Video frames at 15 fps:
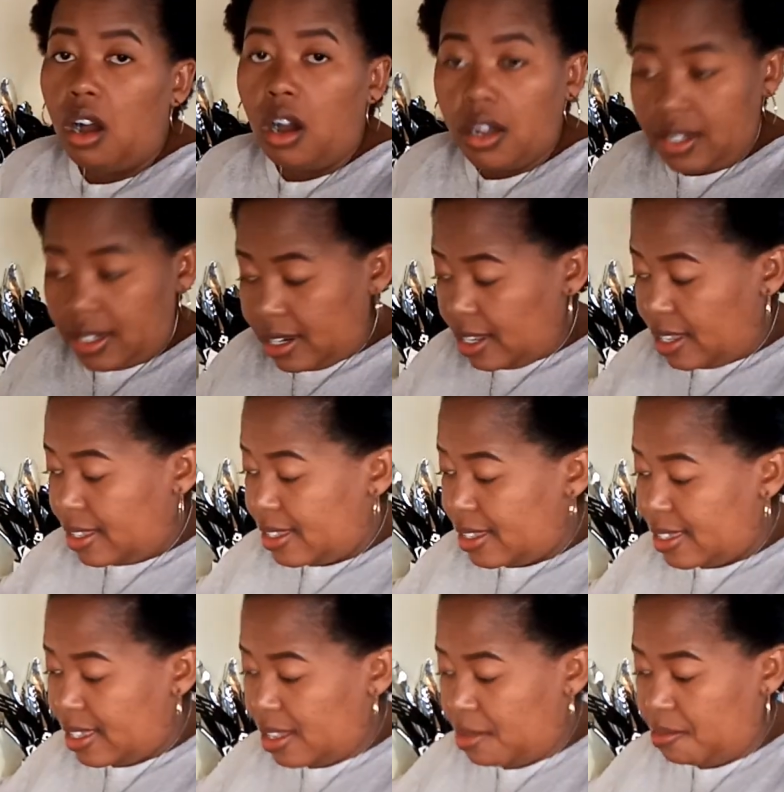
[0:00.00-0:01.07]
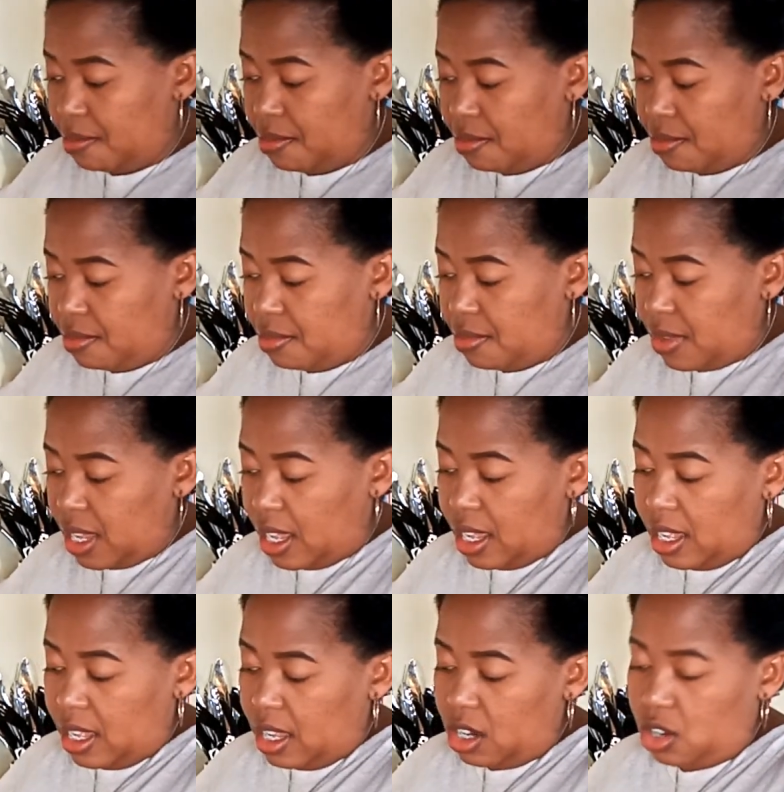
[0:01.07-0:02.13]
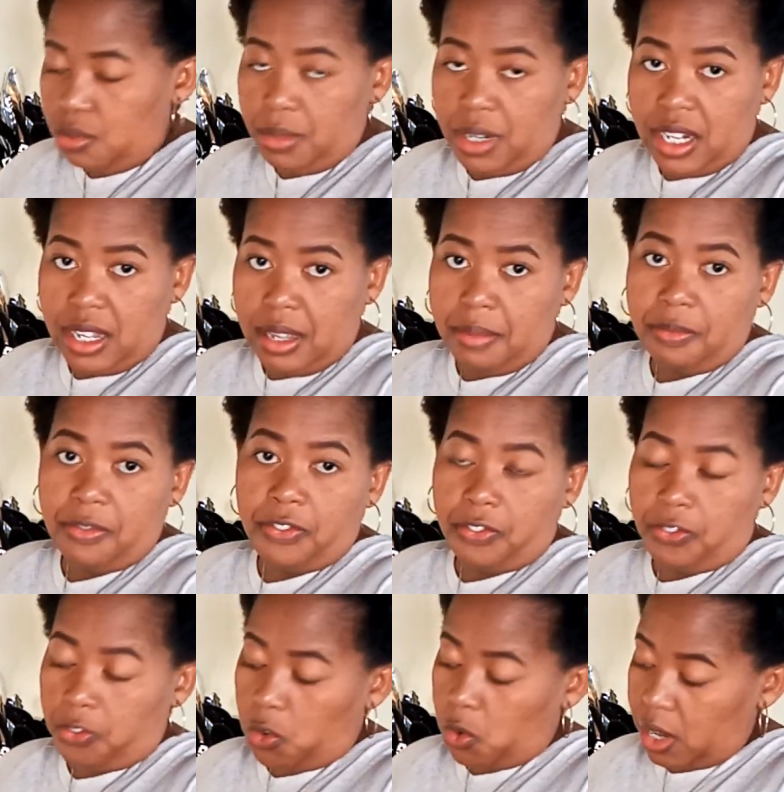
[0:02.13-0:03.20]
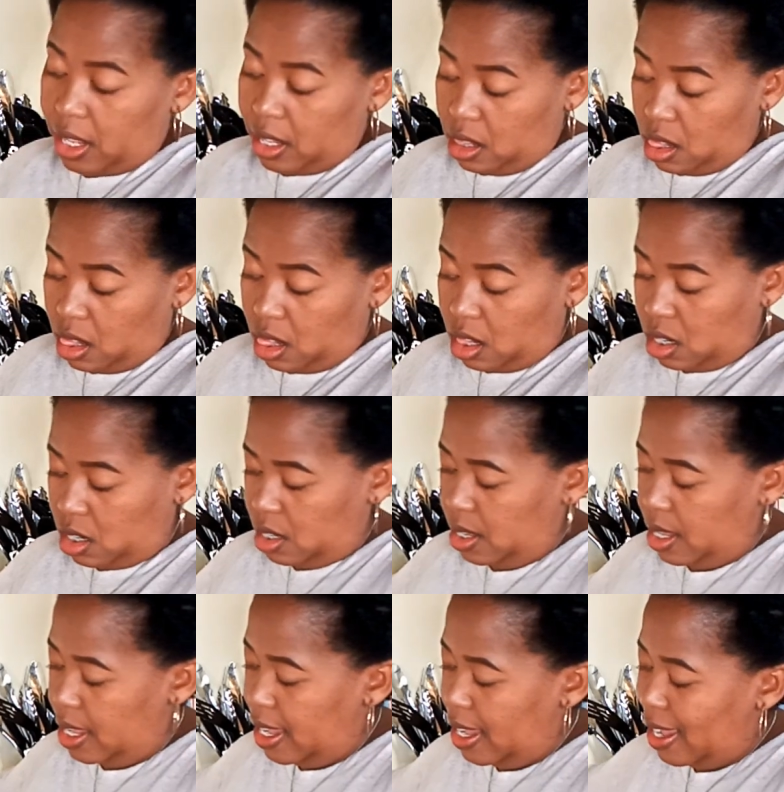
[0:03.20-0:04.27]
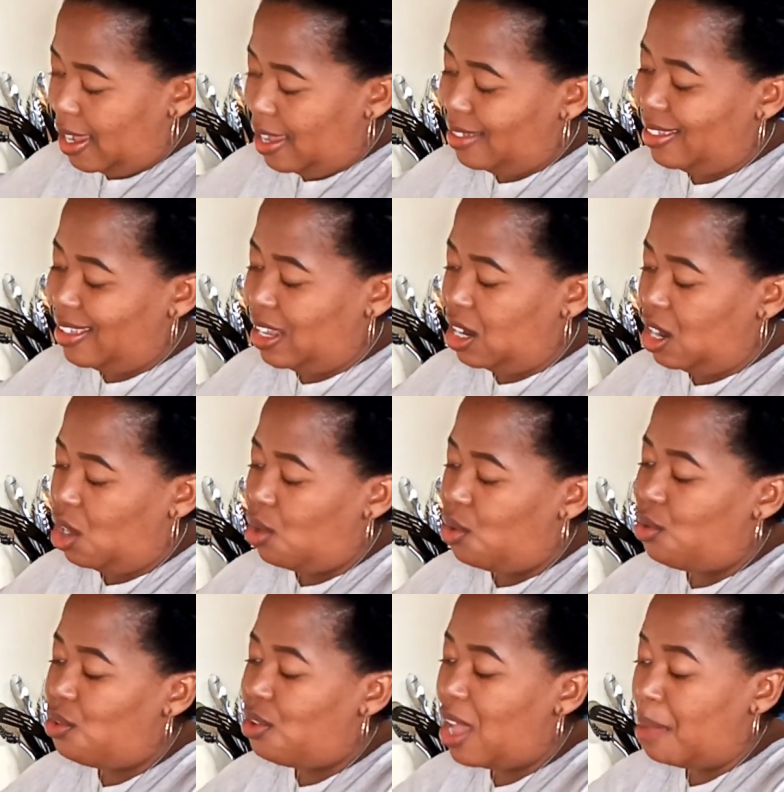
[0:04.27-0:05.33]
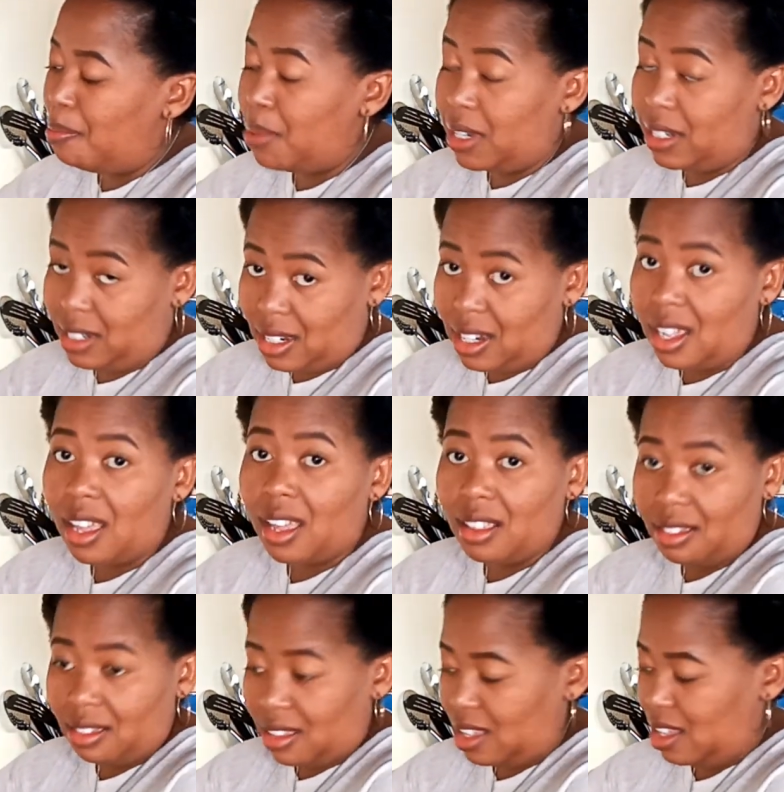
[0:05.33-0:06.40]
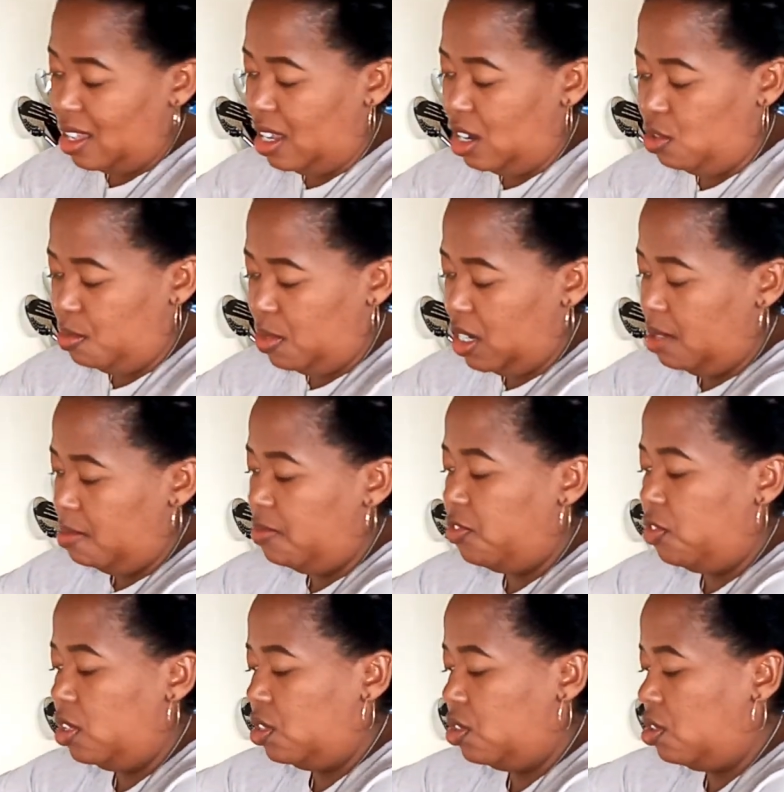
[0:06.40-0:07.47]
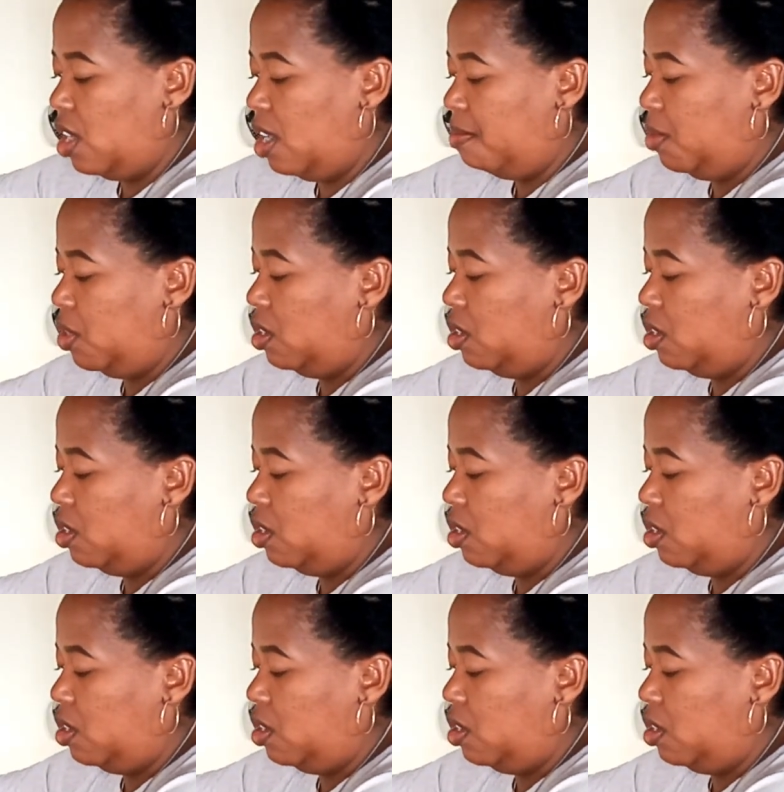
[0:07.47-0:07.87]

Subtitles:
on some aluminium foil and then wrap it in the aluminium foil. So I'm